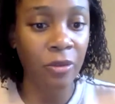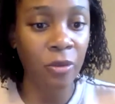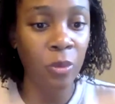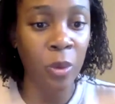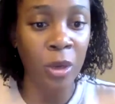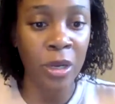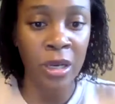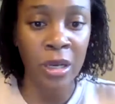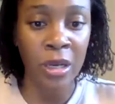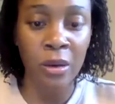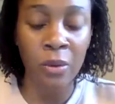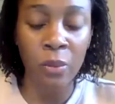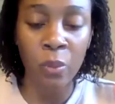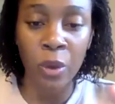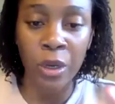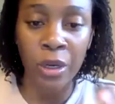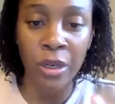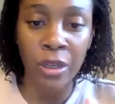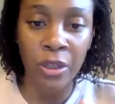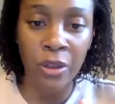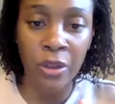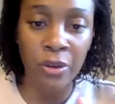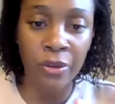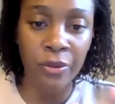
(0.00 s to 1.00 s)
what a
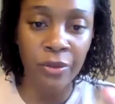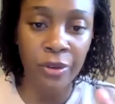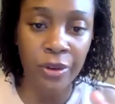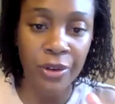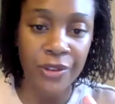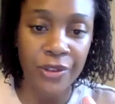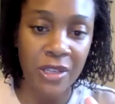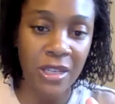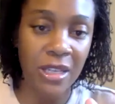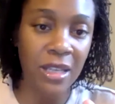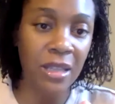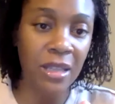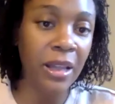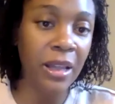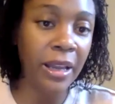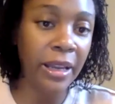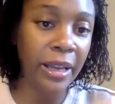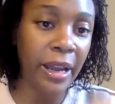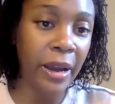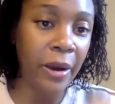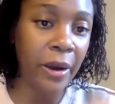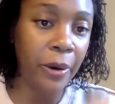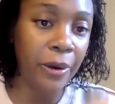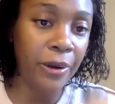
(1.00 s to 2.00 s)
university
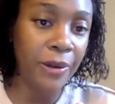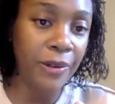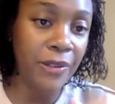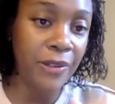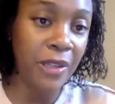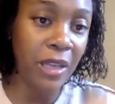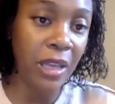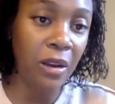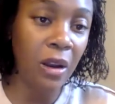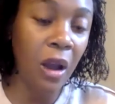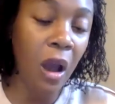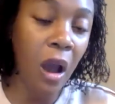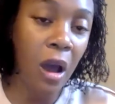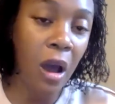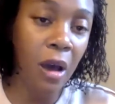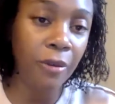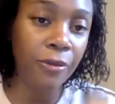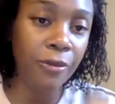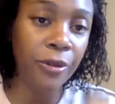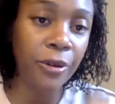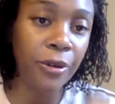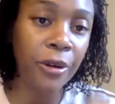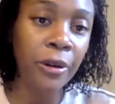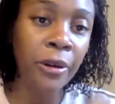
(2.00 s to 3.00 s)
like ours can
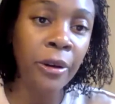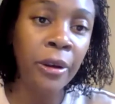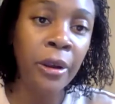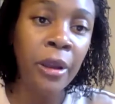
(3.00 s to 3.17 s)
offer.